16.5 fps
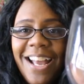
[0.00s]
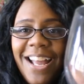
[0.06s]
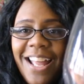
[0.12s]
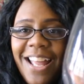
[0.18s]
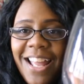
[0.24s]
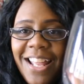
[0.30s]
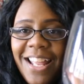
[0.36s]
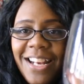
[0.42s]

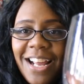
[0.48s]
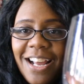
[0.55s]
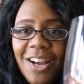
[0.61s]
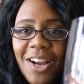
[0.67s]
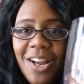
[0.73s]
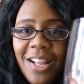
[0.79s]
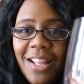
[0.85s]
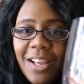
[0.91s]
and
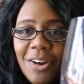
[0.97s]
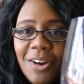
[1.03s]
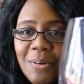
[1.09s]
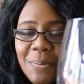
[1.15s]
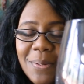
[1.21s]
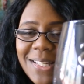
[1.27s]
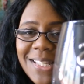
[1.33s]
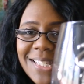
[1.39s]
I
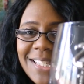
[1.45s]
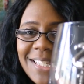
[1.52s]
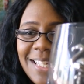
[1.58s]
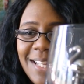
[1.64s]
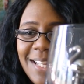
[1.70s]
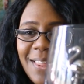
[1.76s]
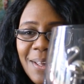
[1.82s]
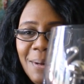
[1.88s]
hope you can
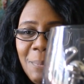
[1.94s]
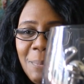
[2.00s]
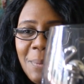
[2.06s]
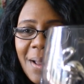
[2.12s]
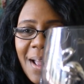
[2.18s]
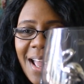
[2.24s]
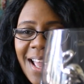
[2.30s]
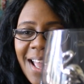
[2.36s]
see
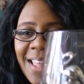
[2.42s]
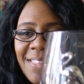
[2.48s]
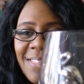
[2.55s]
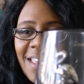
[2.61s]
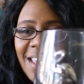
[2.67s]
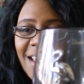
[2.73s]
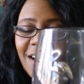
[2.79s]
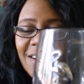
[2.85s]
them.
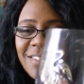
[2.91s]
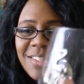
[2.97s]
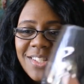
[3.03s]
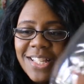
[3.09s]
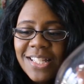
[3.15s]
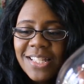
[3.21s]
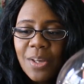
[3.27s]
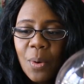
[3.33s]
They are
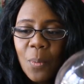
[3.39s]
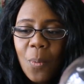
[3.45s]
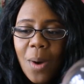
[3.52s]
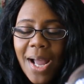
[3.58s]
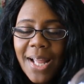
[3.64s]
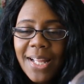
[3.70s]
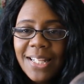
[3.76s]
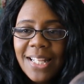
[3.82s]
just
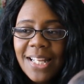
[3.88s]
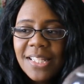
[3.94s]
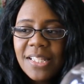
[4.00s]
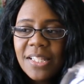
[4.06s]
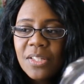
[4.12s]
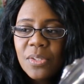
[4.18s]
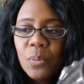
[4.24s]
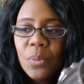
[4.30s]
wine
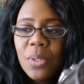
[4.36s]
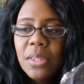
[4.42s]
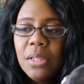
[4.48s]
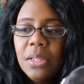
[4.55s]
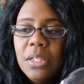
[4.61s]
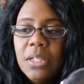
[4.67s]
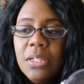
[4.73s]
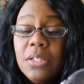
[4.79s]
glasses with
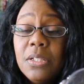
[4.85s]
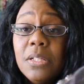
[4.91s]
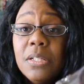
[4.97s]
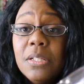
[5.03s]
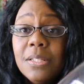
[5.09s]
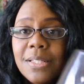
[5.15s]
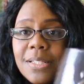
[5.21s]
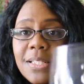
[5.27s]

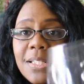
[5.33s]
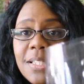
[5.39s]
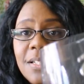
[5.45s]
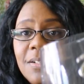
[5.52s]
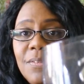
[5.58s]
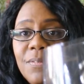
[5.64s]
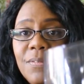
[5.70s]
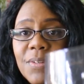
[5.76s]
little
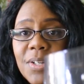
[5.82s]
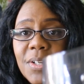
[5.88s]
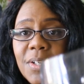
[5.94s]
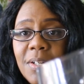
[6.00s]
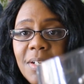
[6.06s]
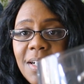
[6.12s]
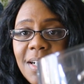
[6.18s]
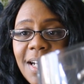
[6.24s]

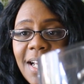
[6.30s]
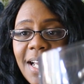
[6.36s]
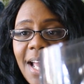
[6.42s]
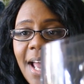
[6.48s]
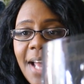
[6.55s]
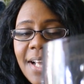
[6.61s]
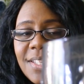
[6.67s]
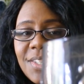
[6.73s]
silver
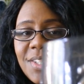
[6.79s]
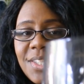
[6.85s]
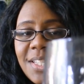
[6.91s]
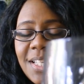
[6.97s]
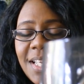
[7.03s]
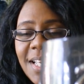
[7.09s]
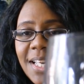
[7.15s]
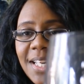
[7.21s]

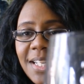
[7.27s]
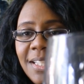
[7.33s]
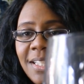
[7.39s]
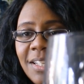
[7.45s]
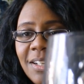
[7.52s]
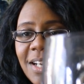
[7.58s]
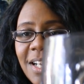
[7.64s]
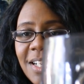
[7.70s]
etched
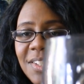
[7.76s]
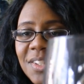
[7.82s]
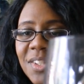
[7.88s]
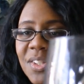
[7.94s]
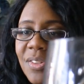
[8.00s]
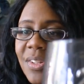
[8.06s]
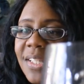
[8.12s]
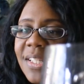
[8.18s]
in. They're kind of
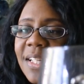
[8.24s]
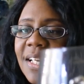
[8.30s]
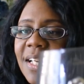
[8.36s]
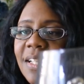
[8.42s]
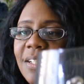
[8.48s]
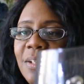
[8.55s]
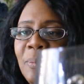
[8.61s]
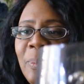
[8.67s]
distressed. They
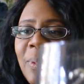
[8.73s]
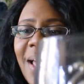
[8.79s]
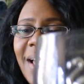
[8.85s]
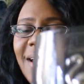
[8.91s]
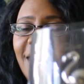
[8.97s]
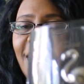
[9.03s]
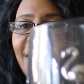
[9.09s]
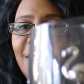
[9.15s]
got a little
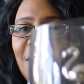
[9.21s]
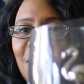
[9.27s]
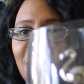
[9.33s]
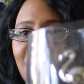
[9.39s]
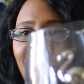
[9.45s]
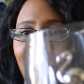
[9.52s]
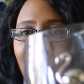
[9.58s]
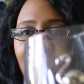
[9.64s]
black on them.